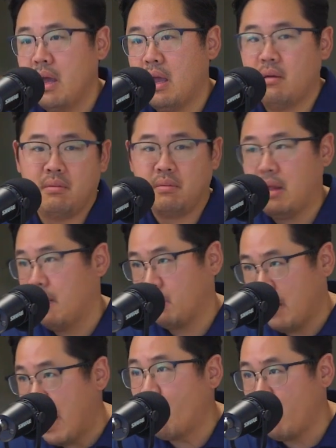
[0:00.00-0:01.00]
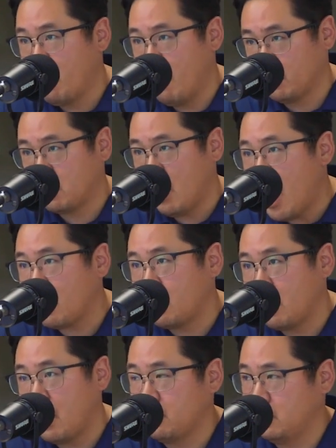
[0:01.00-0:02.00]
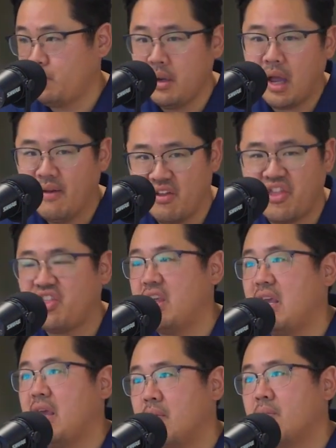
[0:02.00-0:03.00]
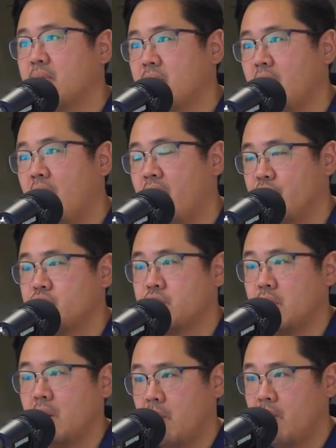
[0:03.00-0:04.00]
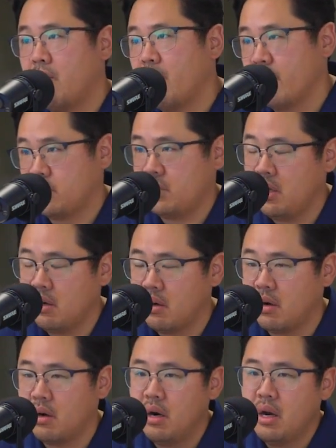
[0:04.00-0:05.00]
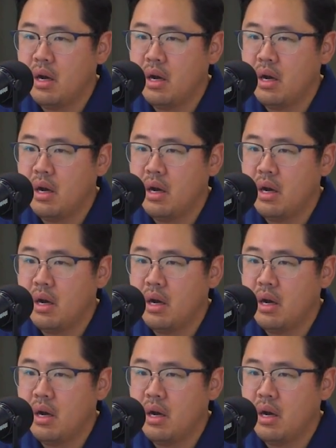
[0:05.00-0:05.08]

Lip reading: And I'm glad we were able to talk today because it's been a kind of a theme on the show this year.